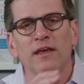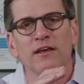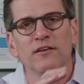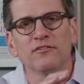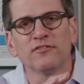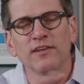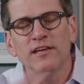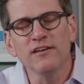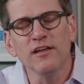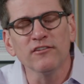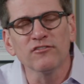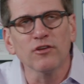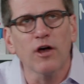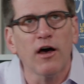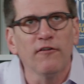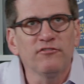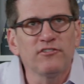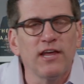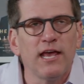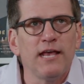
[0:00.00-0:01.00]
Send us
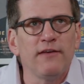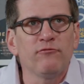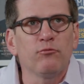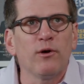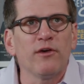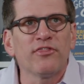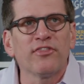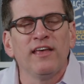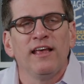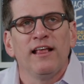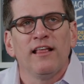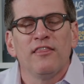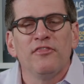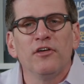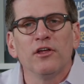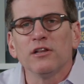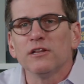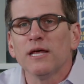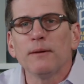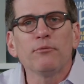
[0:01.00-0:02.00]
off, Dave, with
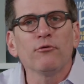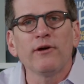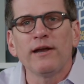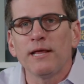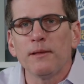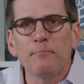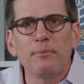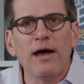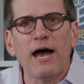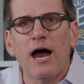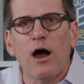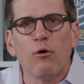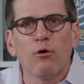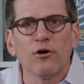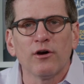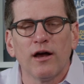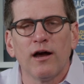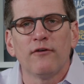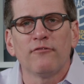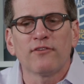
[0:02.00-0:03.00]
the liberating
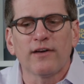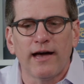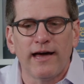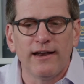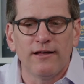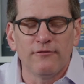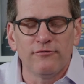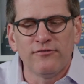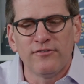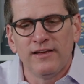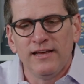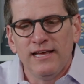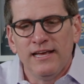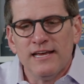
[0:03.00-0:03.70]
power of kind of